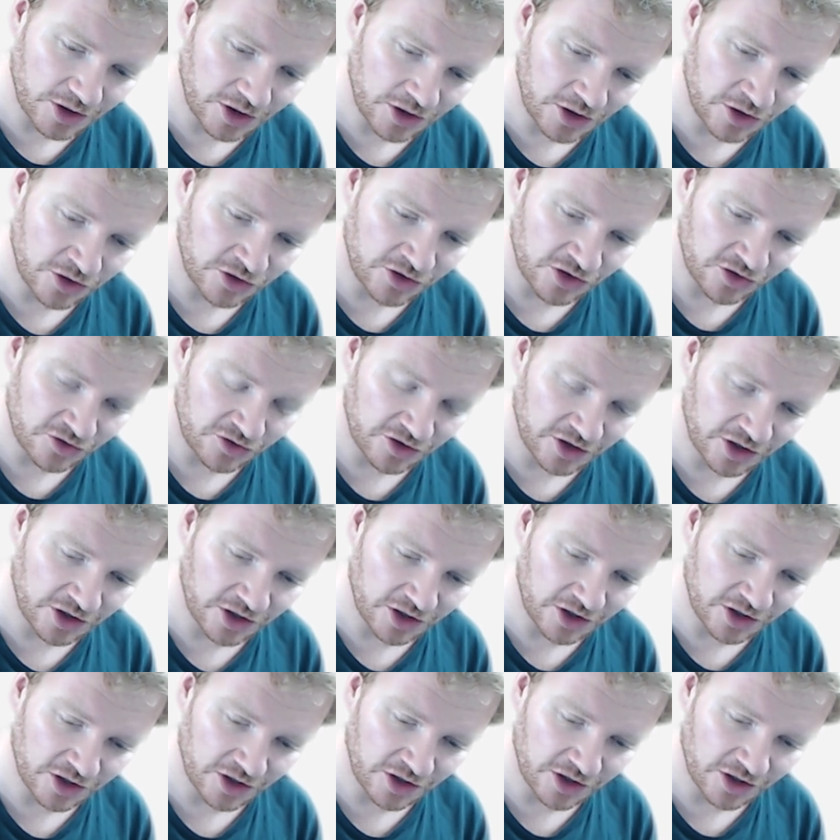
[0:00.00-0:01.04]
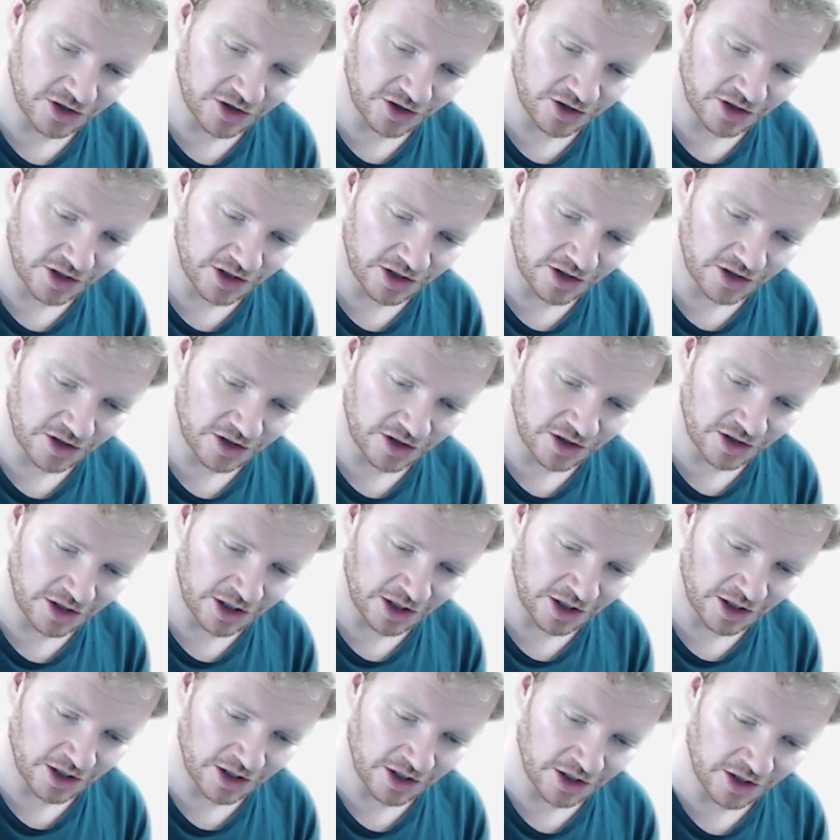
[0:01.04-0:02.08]
you're just gonna,
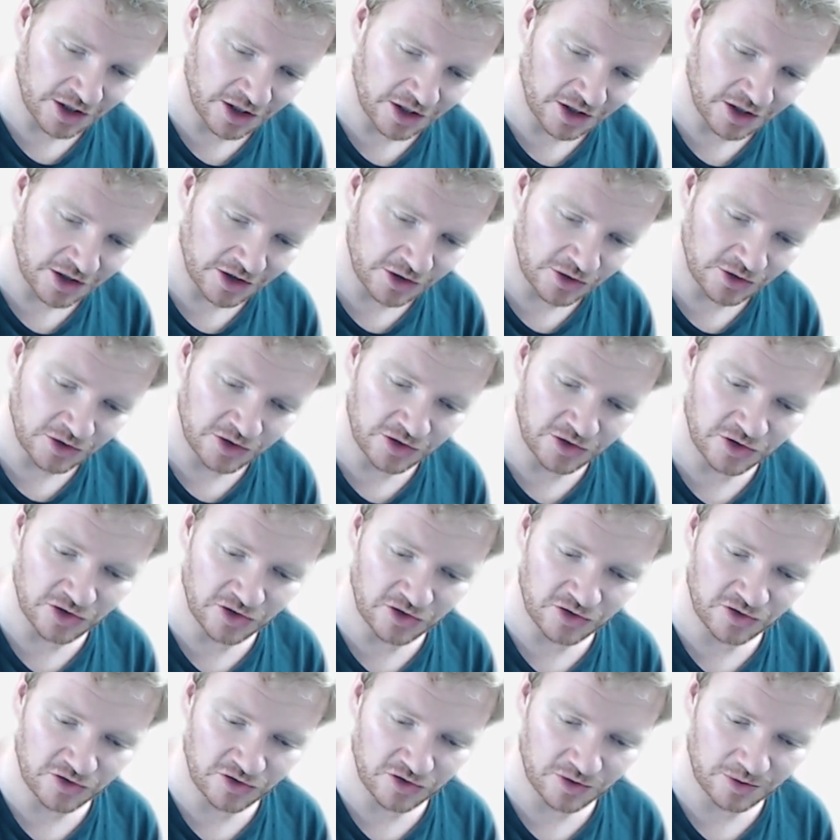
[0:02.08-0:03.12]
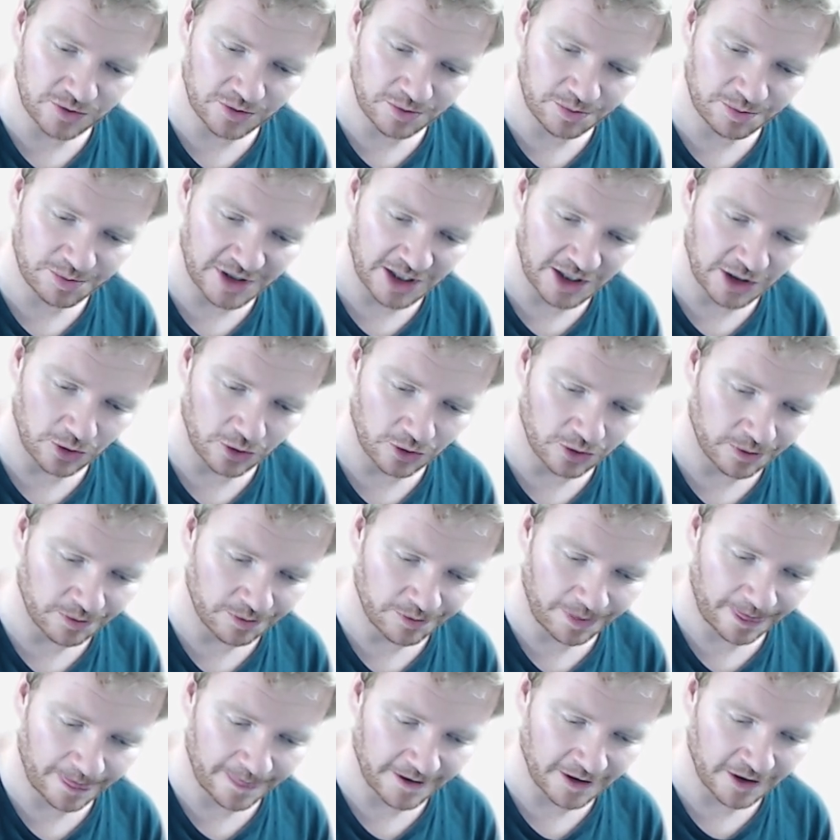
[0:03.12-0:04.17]
uh, you can just play along.
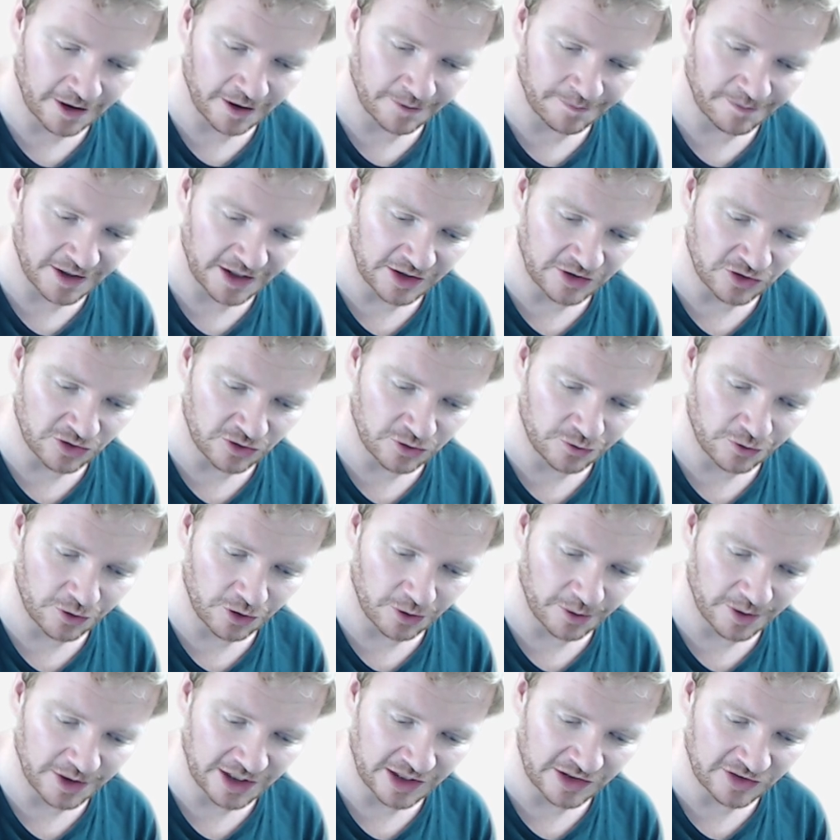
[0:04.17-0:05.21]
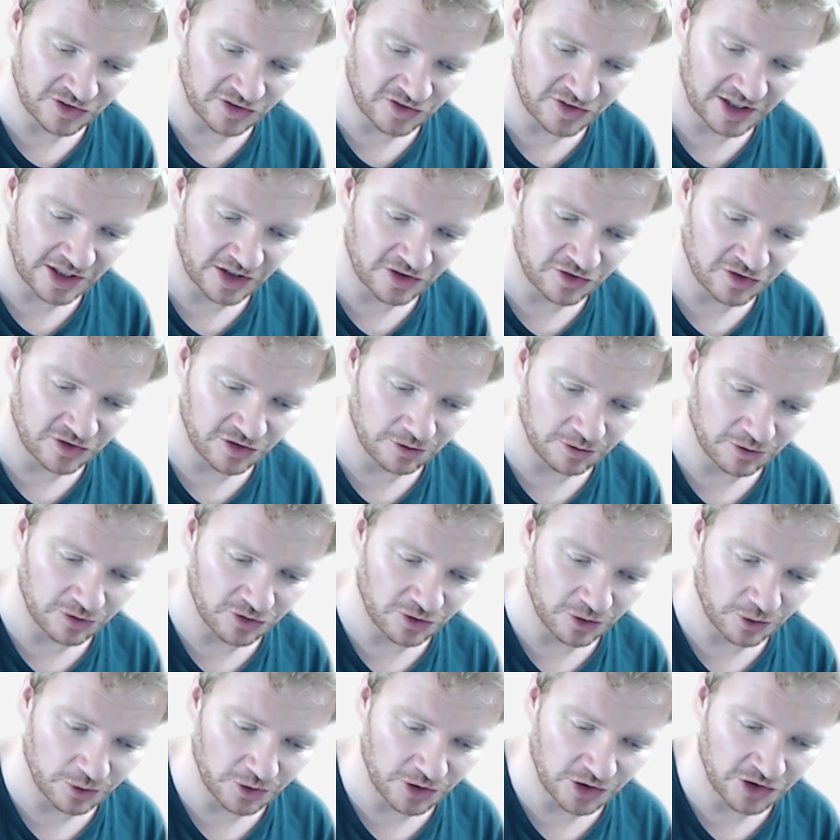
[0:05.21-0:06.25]
Um, and just follow it and just get to the
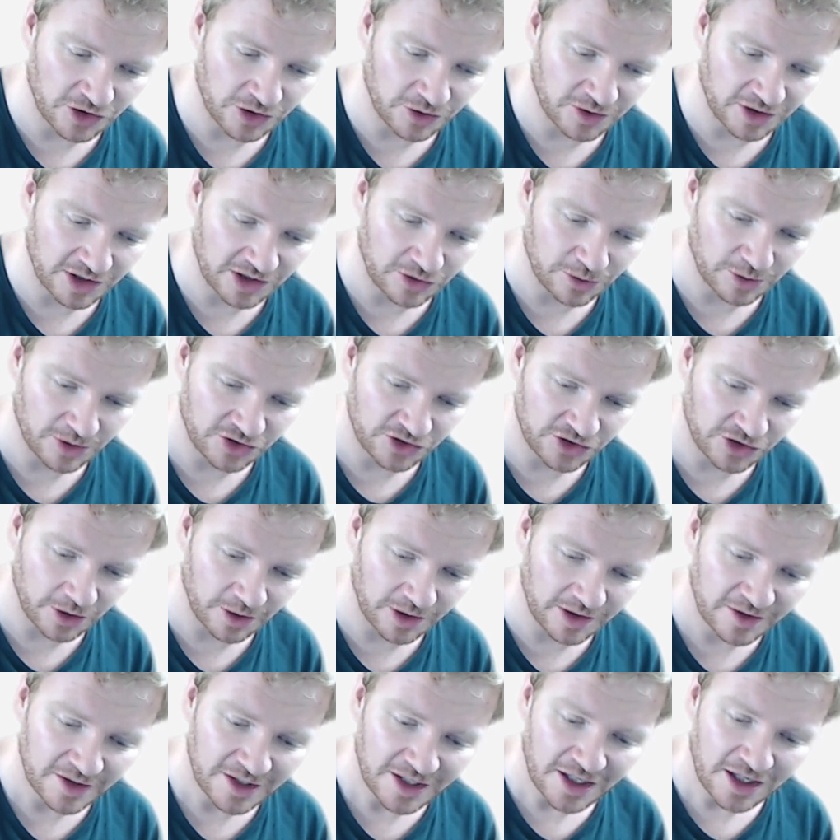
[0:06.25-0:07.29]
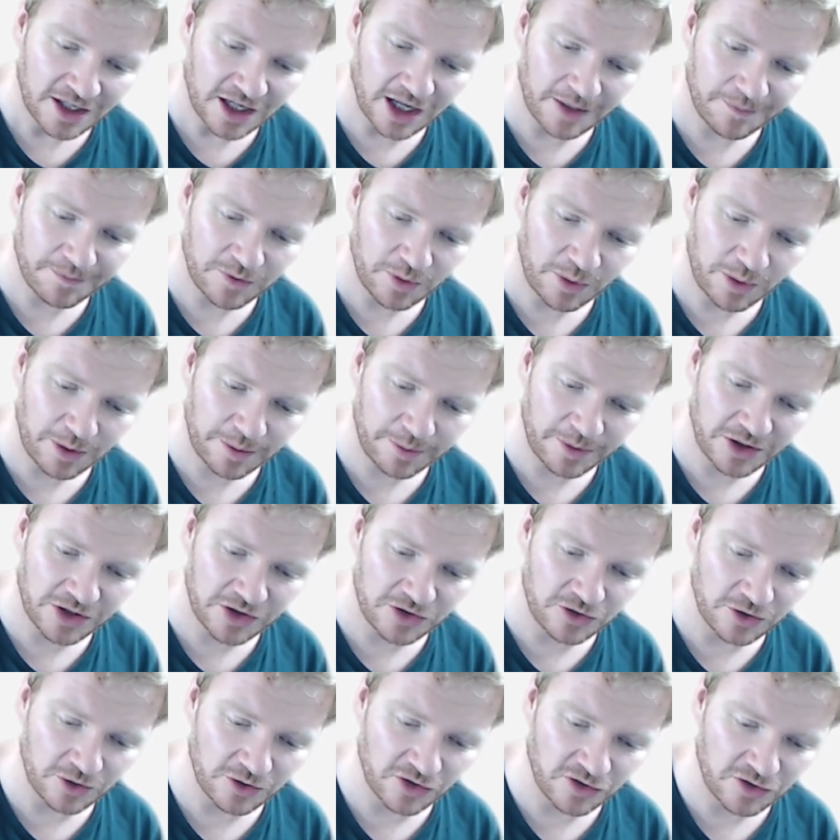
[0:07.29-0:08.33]
result. You don't need to actually know it. Um, what I'm going to
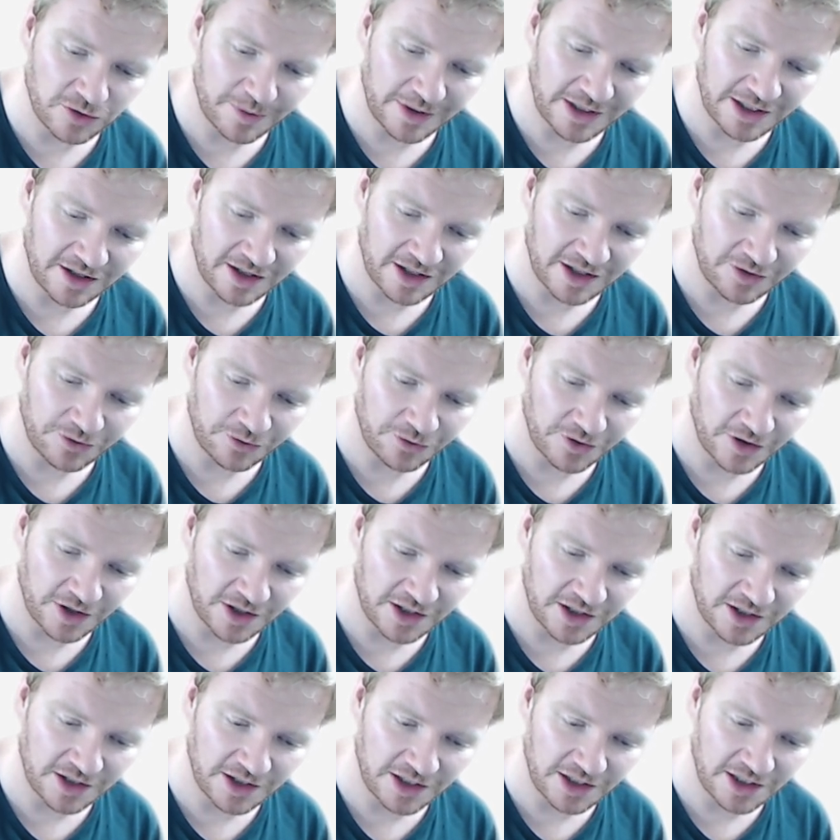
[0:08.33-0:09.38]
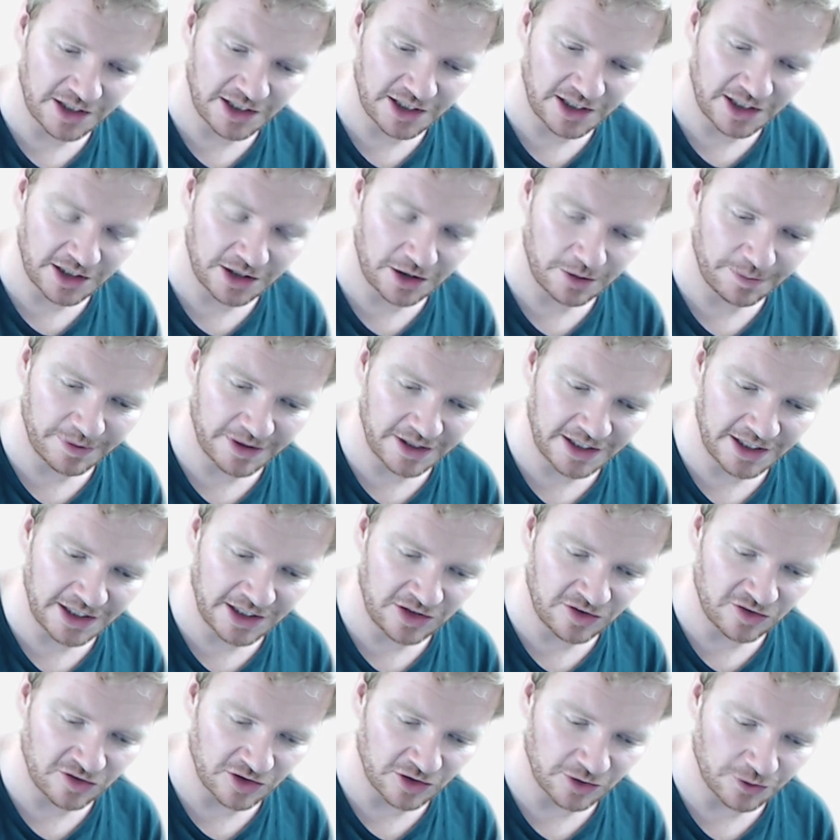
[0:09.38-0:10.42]
do, just to make life a little bit
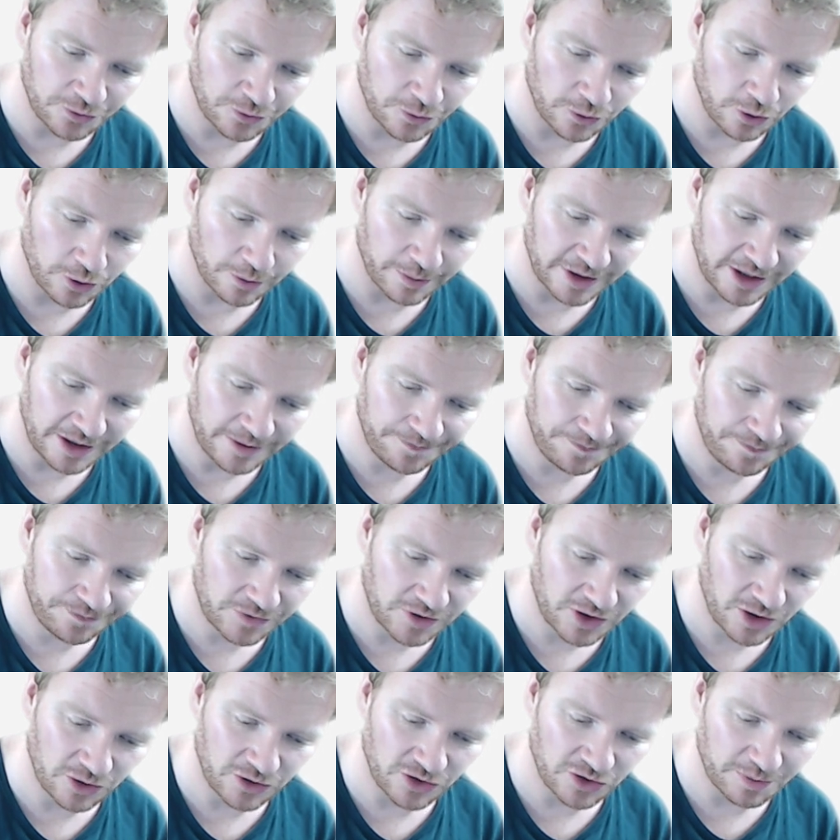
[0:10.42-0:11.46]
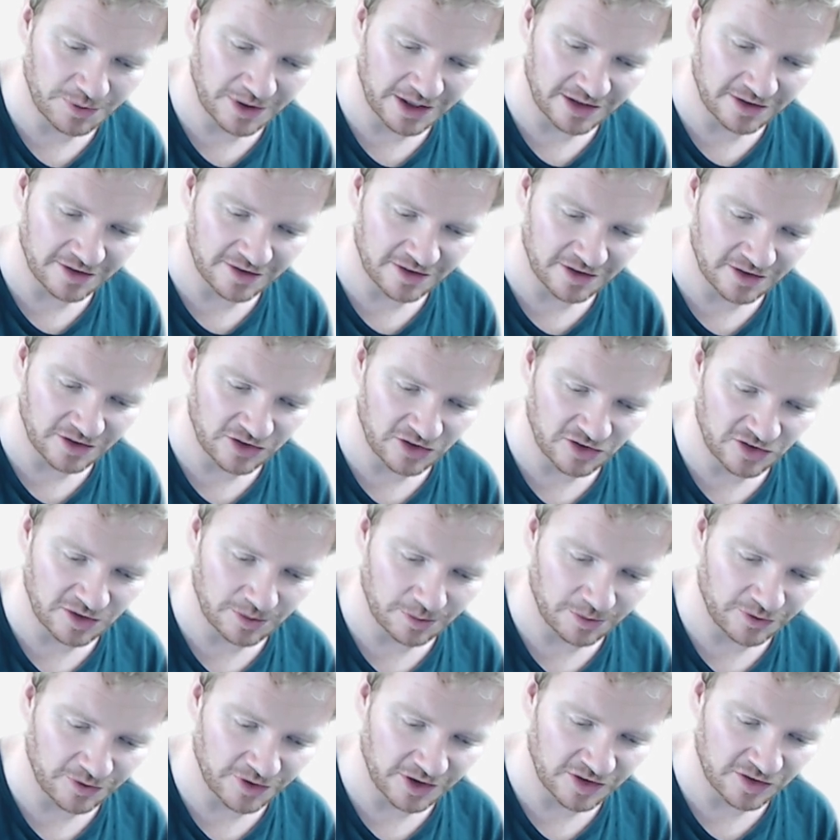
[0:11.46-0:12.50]
easier for me, I'll just make the, just
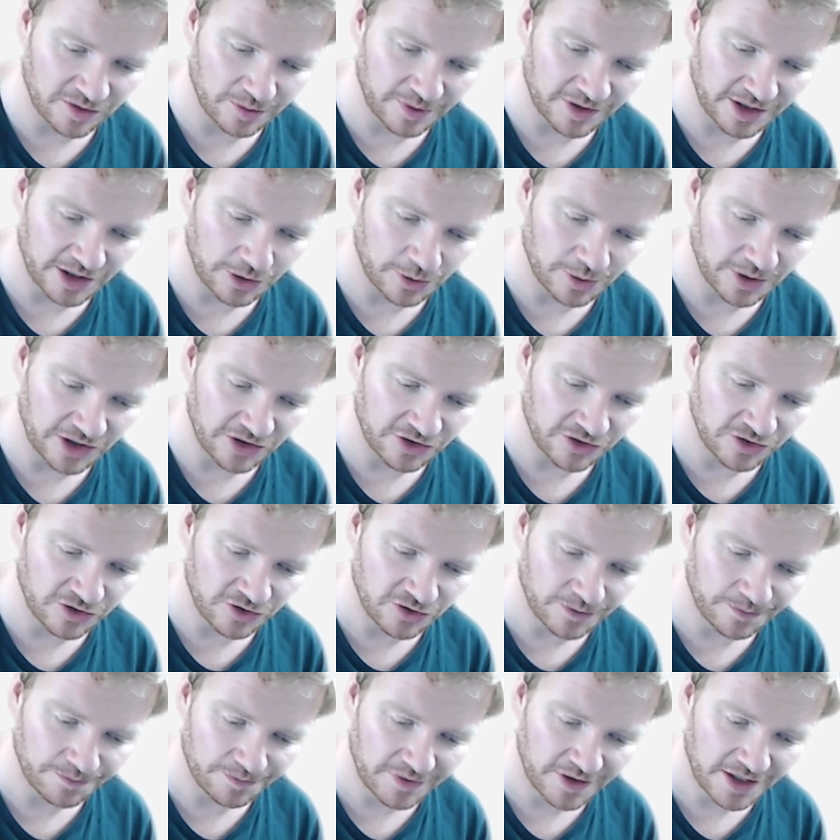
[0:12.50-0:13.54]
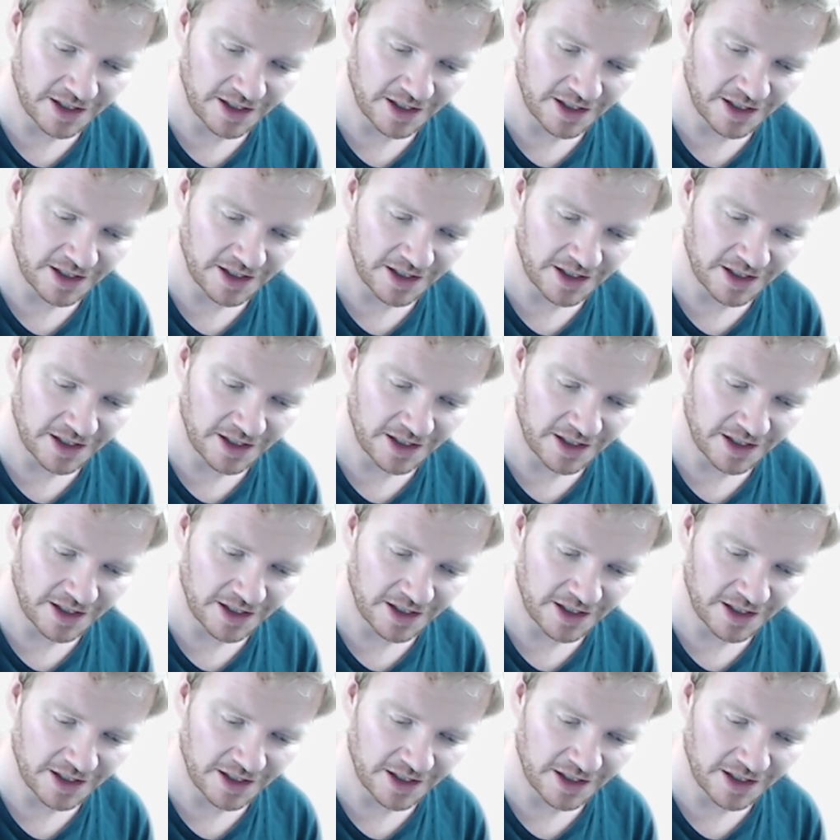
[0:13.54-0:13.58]
simplify some of the equations